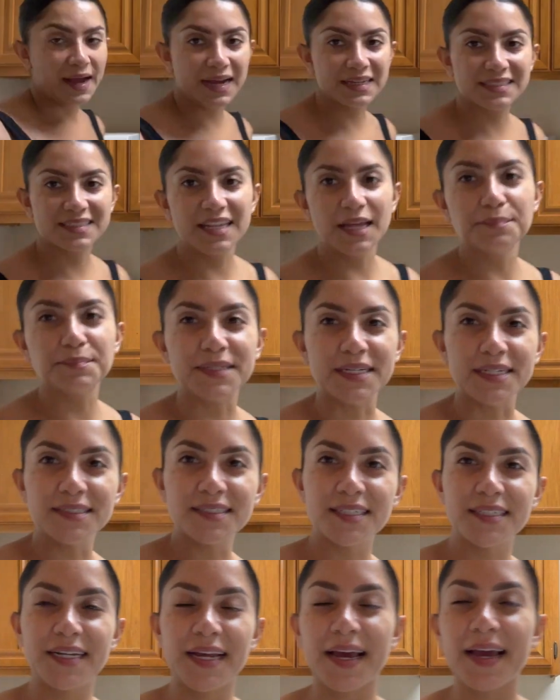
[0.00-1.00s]
I slept in
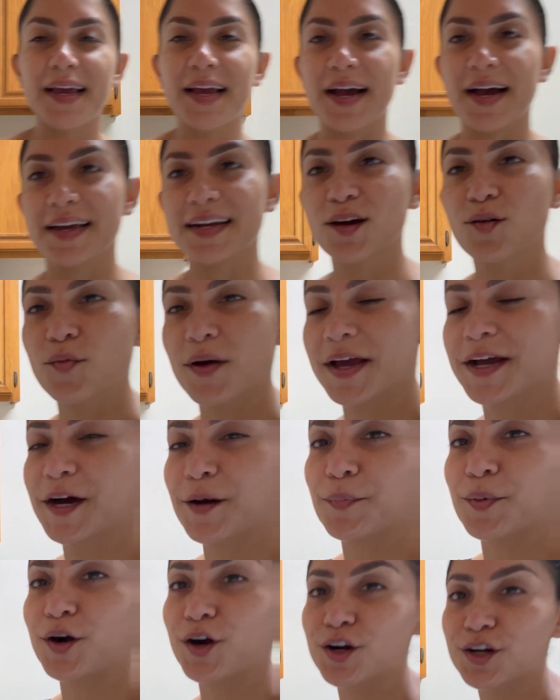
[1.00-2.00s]
today. I didn't wake
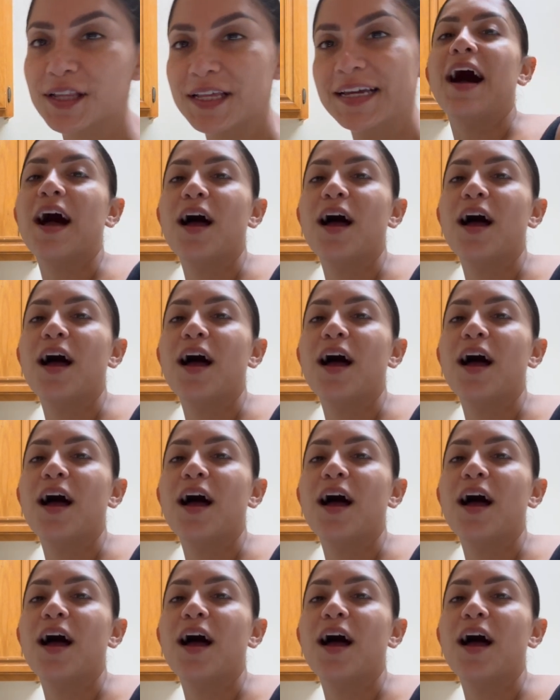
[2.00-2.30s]
up early.